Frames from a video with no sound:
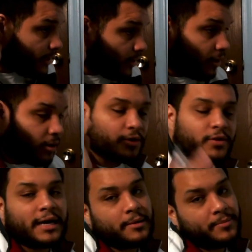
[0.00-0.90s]
Oh, you got
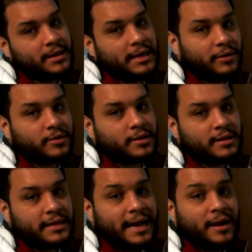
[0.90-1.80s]
to be louder than
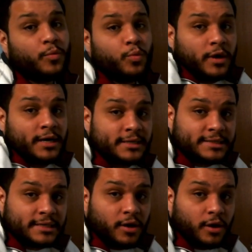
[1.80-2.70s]
that. Where does it
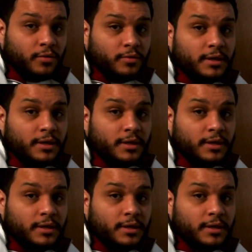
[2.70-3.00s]
go?